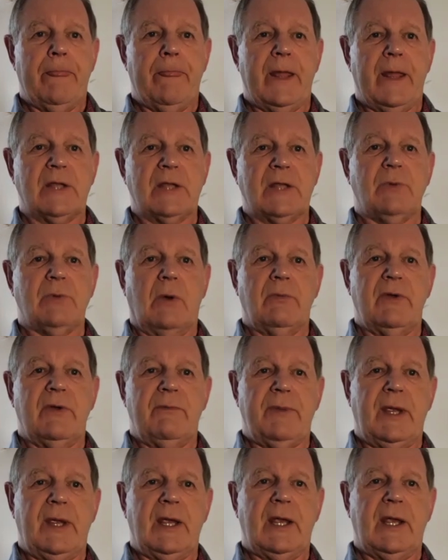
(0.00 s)
That's what
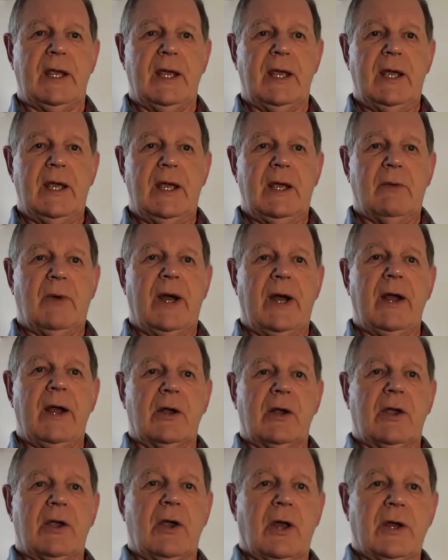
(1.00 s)
we've been. Why
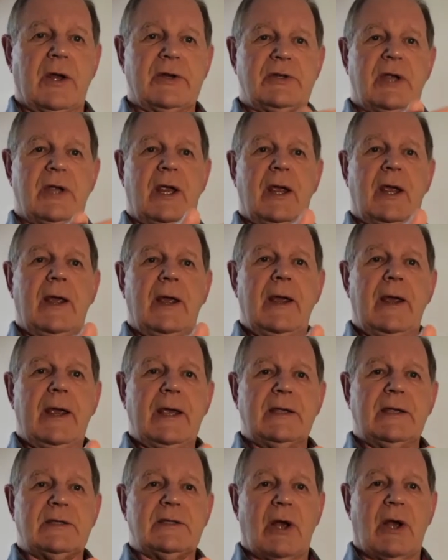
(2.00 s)
archaeology
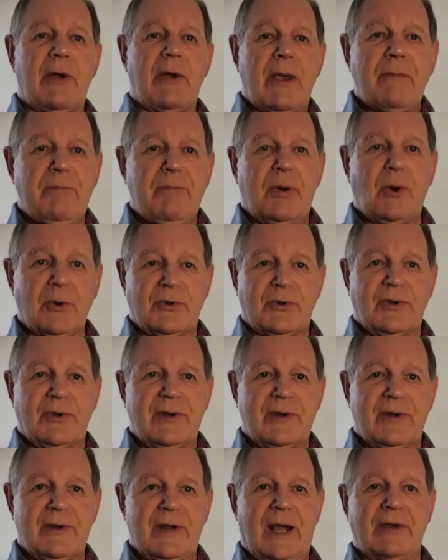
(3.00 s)
is so
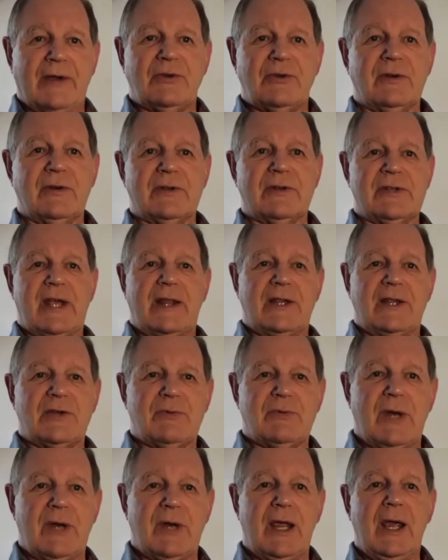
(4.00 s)
important. I shouldn't say
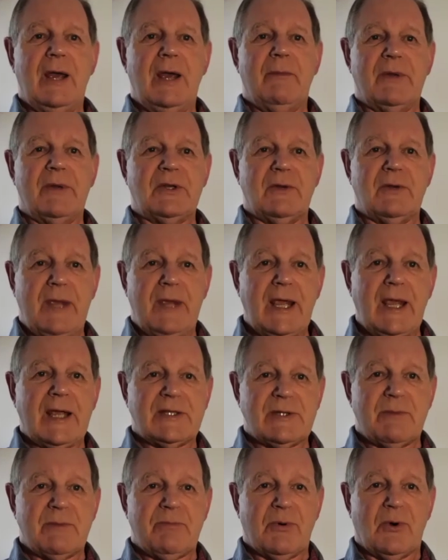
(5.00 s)
this really, but to me
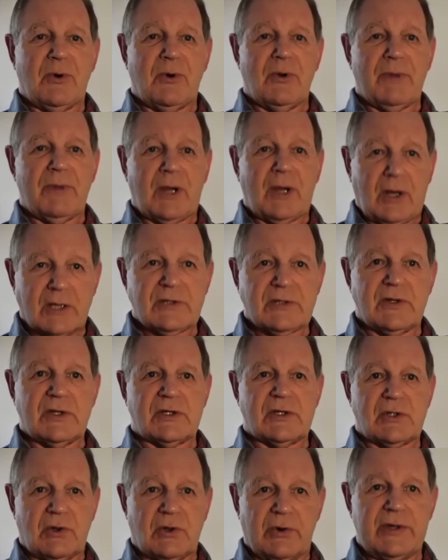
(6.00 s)
it's important because of
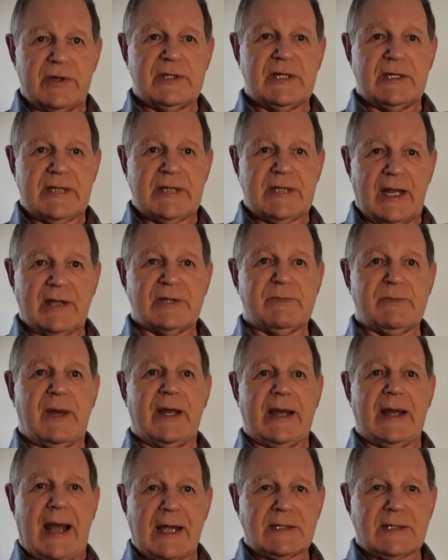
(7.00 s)
the stories it tells
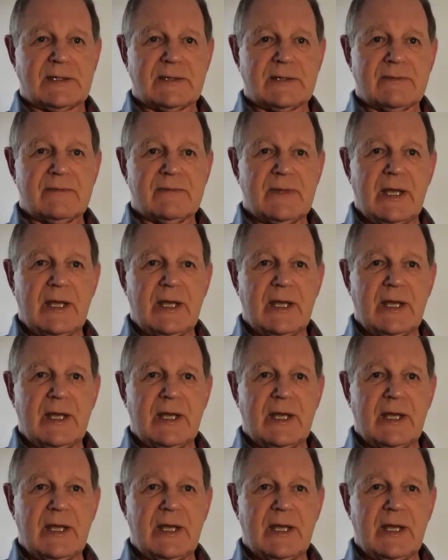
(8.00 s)
about us.